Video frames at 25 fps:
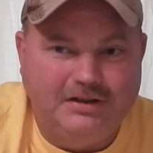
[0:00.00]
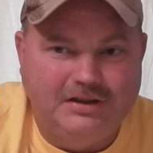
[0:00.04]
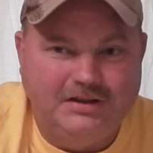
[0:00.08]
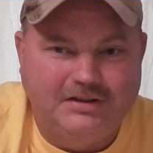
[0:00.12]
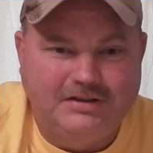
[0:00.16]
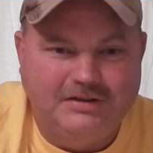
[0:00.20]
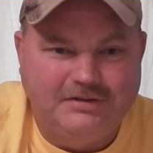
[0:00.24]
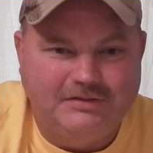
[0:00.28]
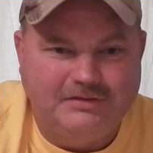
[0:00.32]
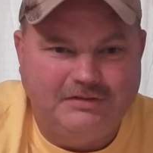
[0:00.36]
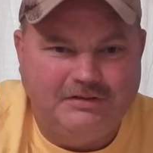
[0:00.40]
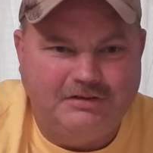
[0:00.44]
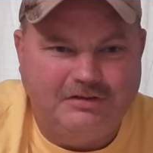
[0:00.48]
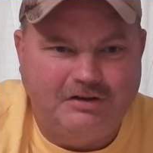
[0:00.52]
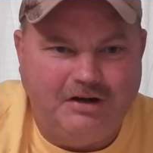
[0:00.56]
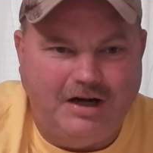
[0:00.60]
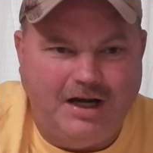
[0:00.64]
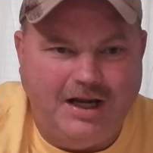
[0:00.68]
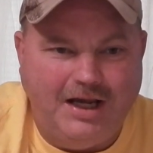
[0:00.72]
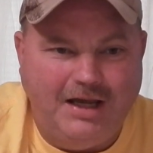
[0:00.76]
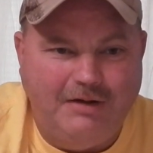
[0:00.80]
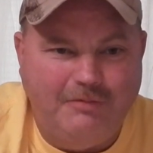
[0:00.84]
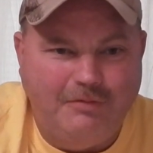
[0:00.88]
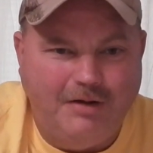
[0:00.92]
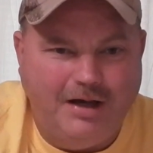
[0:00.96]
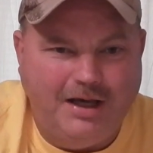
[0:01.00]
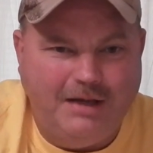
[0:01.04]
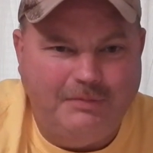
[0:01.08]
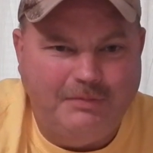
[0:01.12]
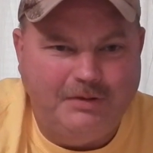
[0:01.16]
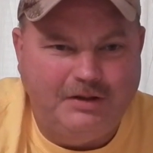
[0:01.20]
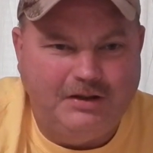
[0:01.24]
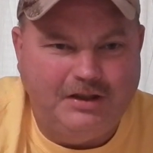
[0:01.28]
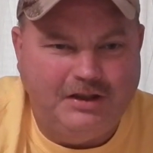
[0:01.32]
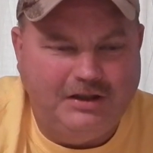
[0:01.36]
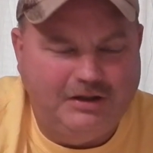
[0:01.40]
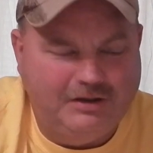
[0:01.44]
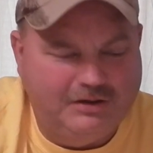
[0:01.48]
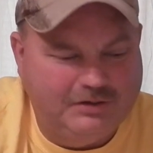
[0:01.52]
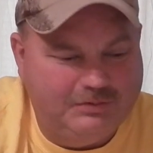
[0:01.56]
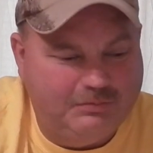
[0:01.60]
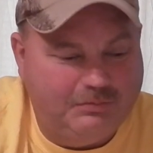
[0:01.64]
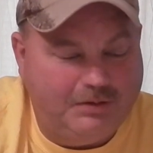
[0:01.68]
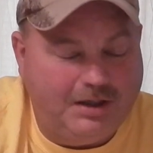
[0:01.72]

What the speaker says: just crying, wiping tears.